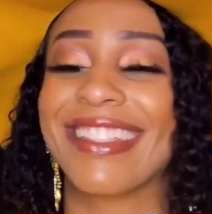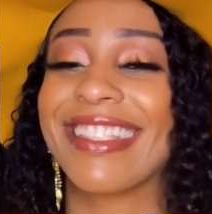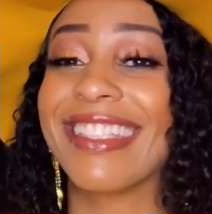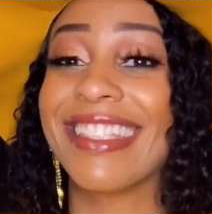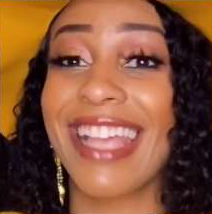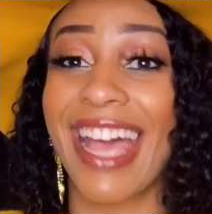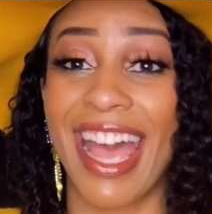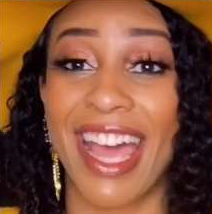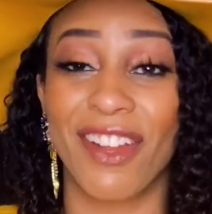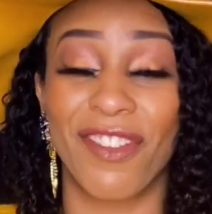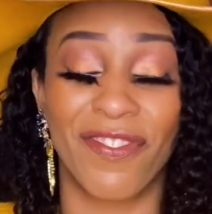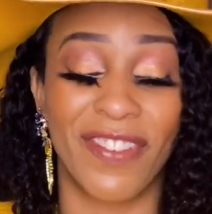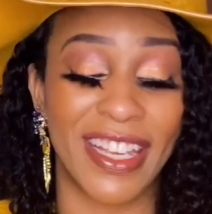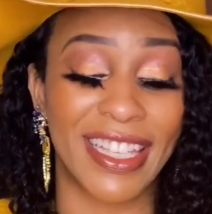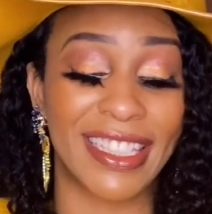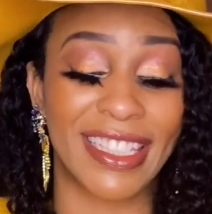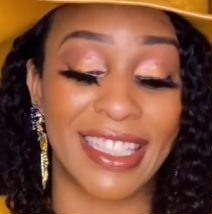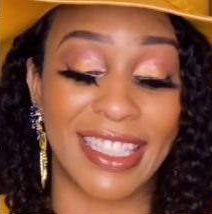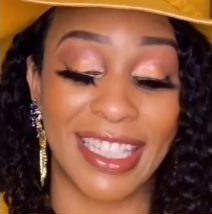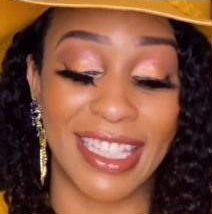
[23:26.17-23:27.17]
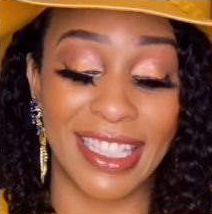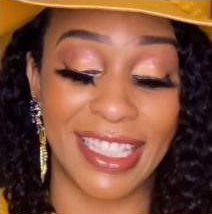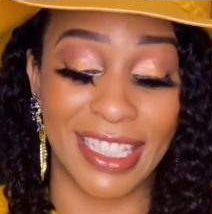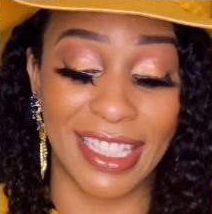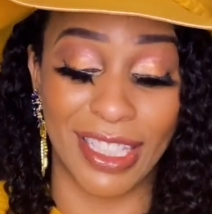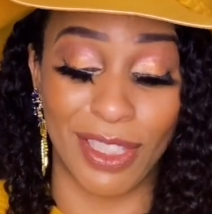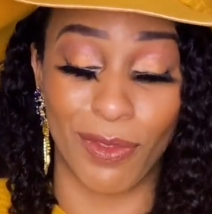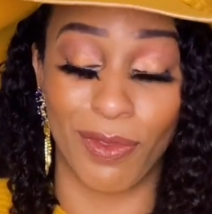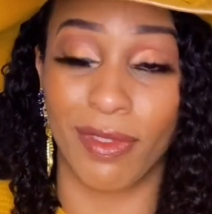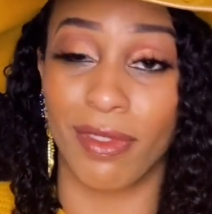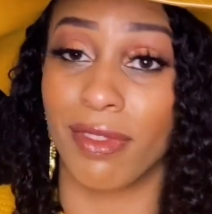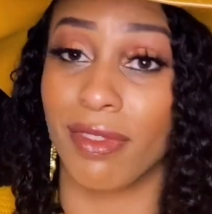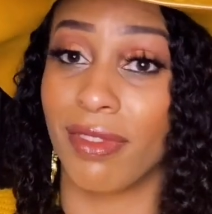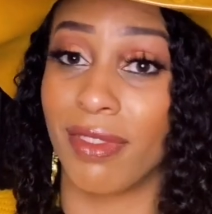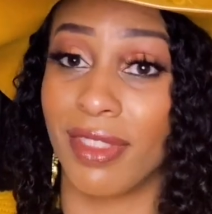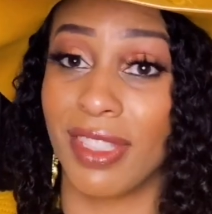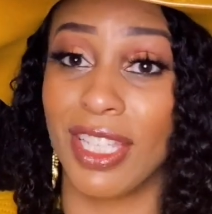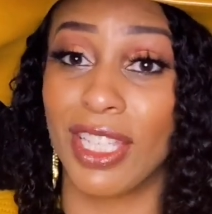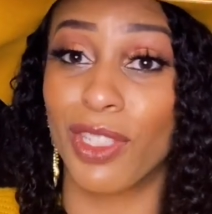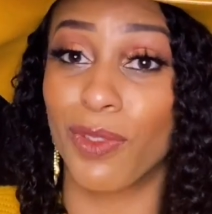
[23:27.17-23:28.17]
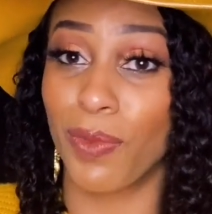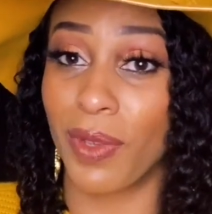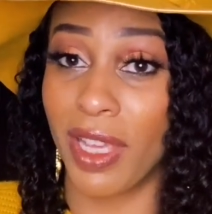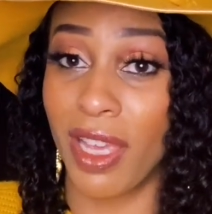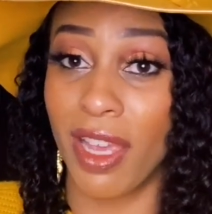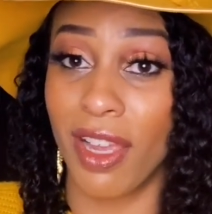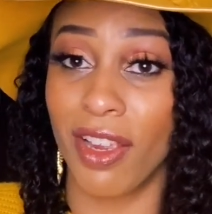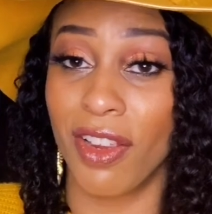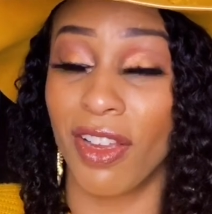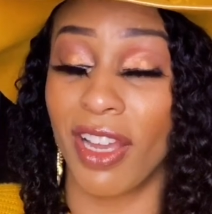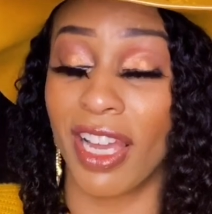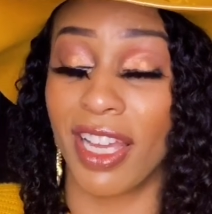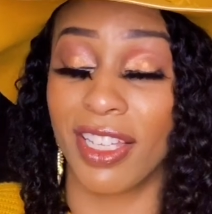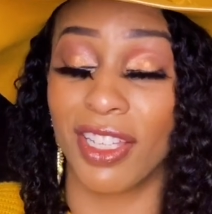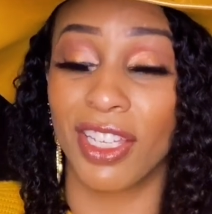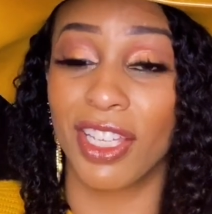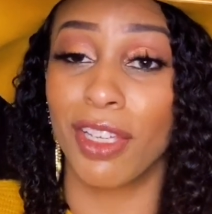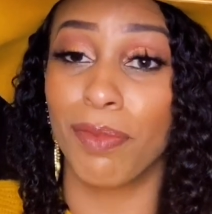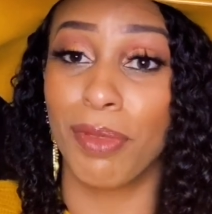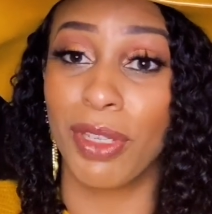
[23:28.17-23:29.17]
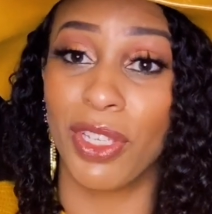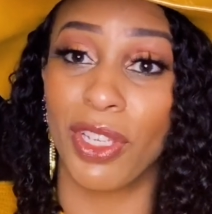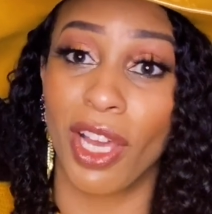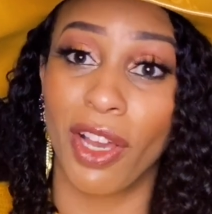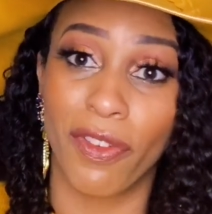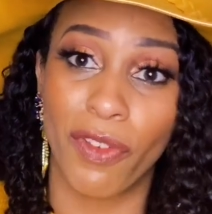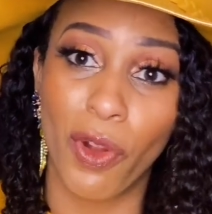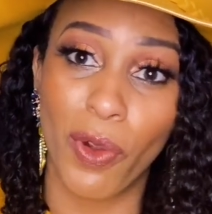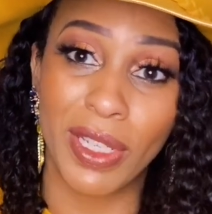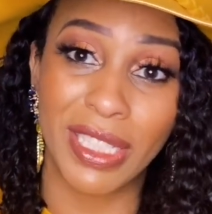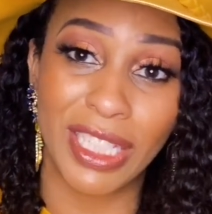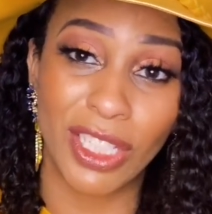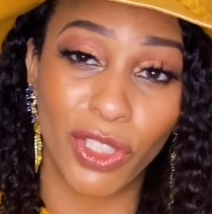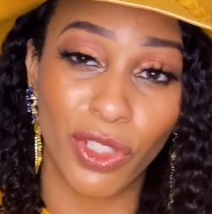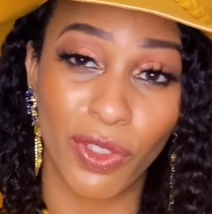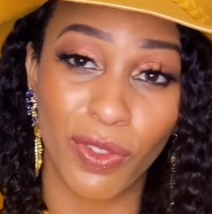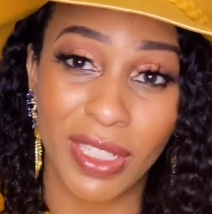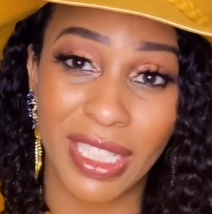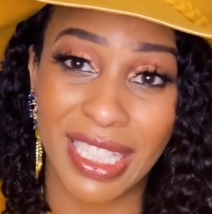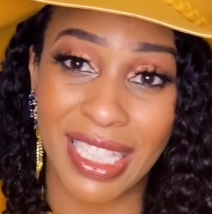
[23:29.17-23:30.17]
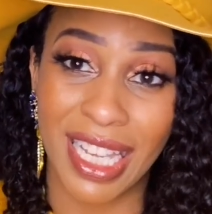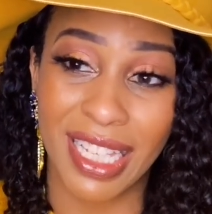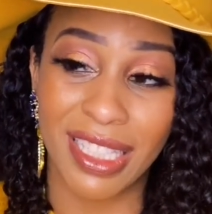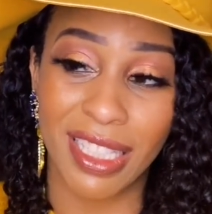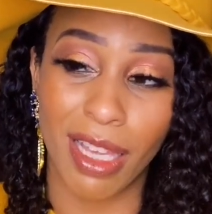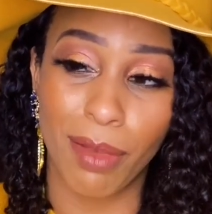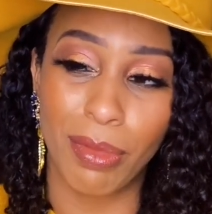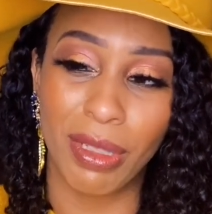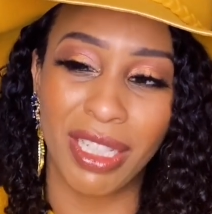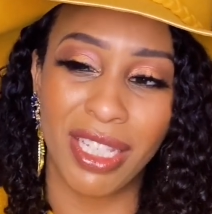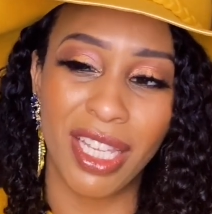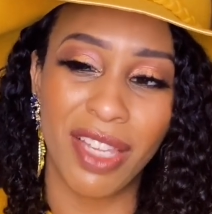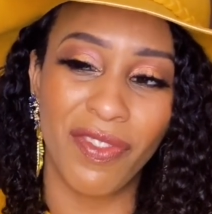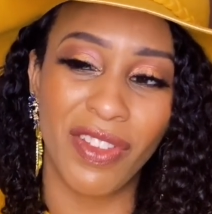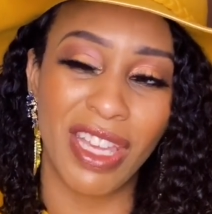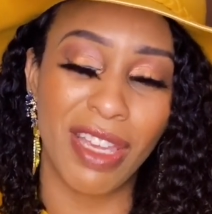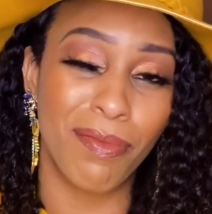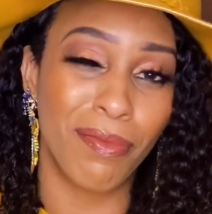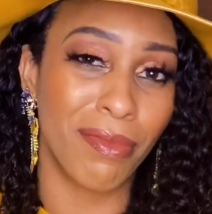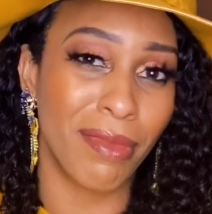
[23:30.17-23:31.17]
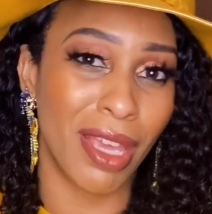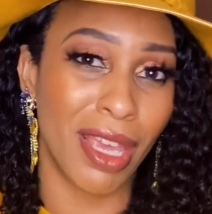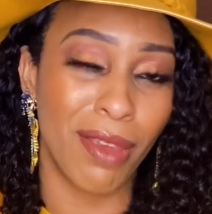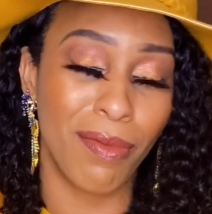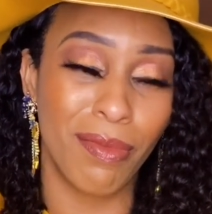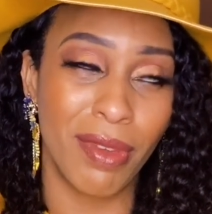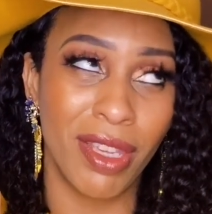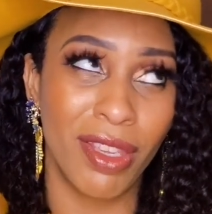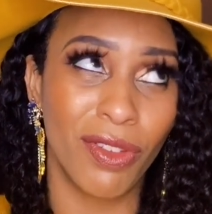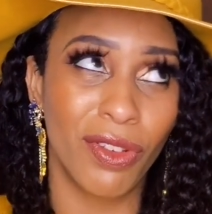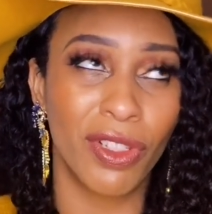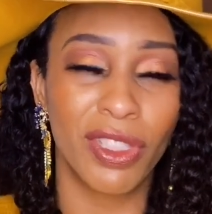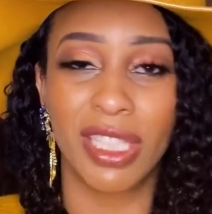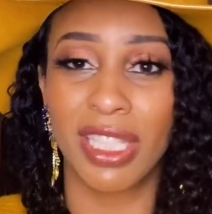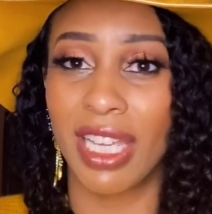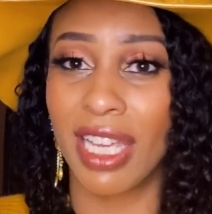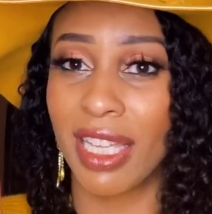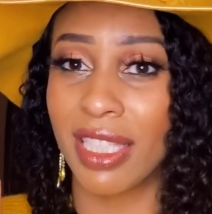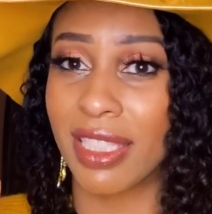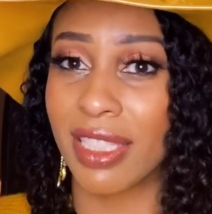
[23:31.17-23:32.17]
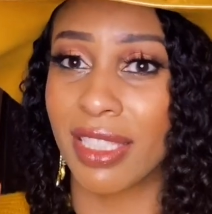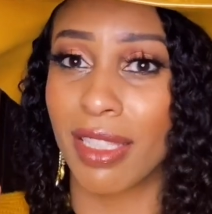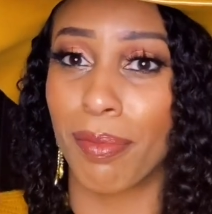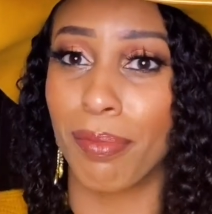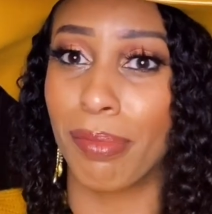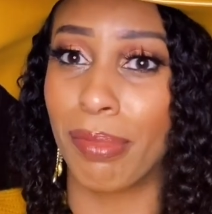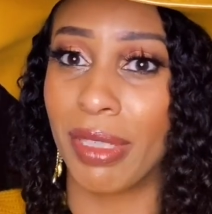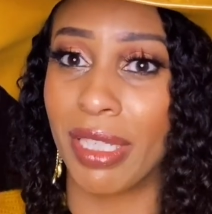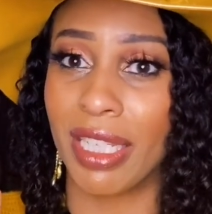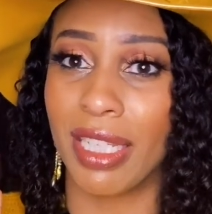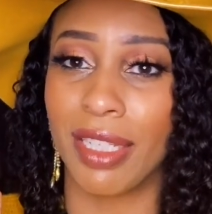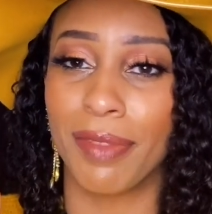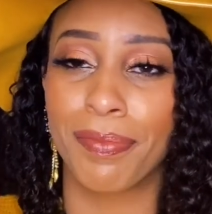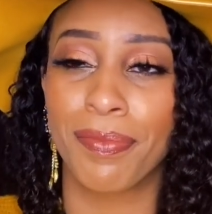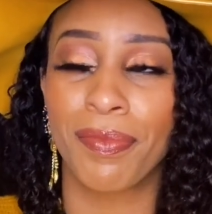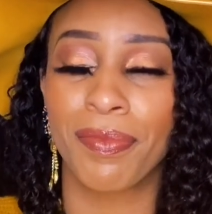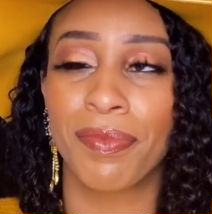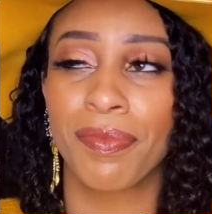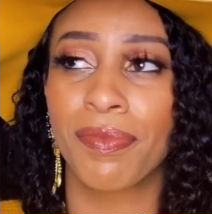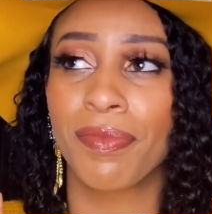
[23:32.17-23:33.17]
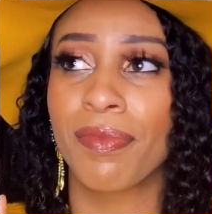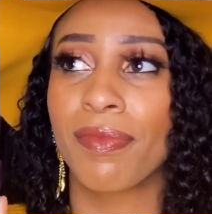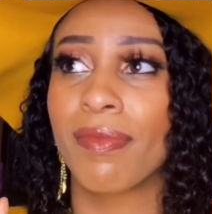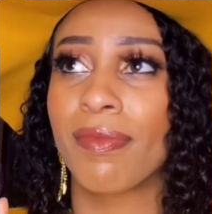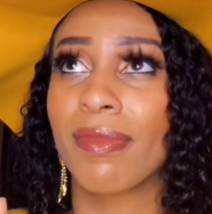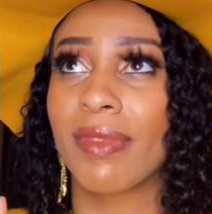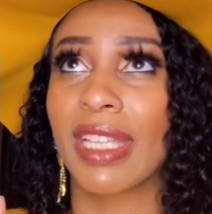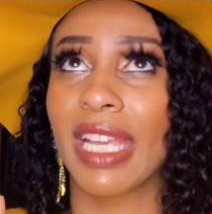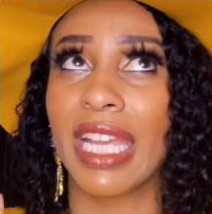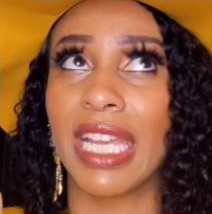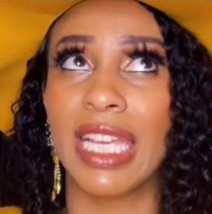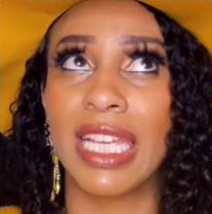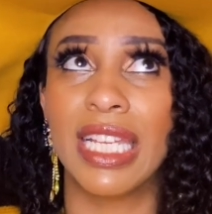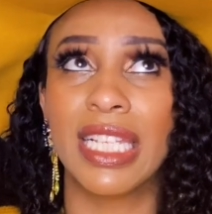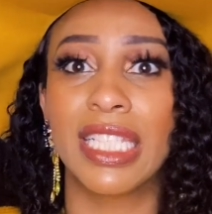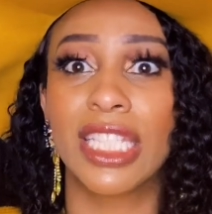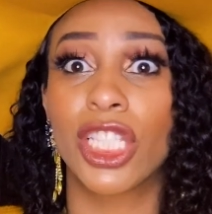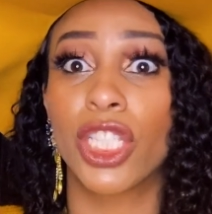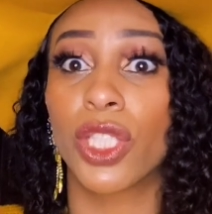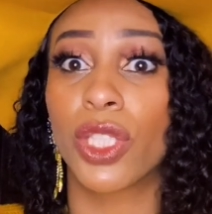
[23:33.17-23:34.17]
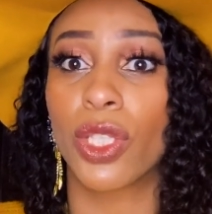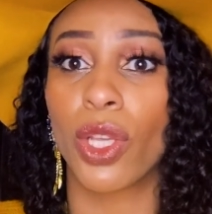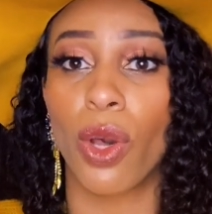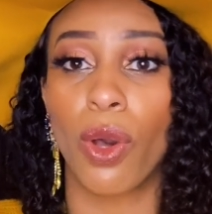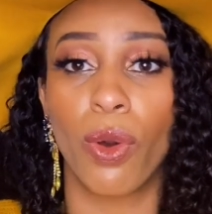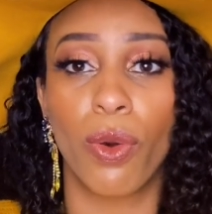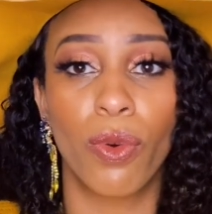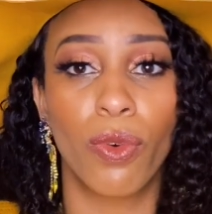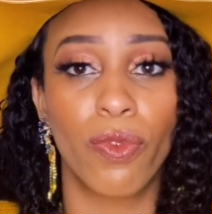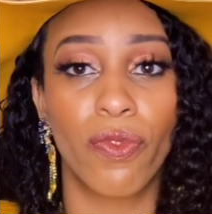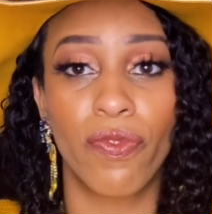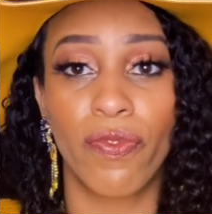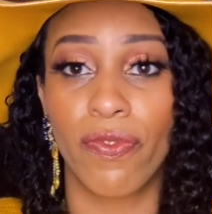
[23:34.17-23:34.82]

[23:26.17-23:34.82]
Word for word: side effects. This is this one here uh, could be, of course, it's unisex, I believe. It may be unisex, but it's so,